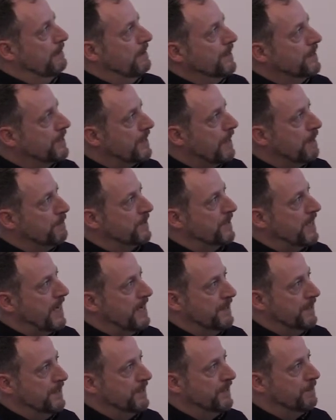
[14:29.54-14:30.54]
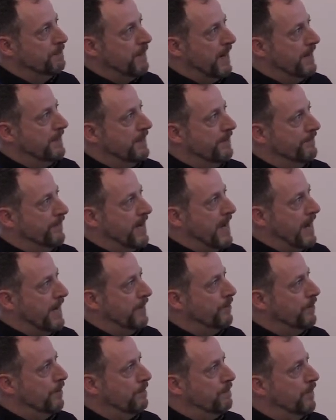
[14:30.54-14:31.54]
In some settings it might give an
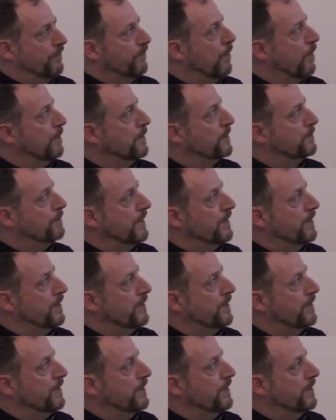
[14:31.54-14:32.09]
adequate performance,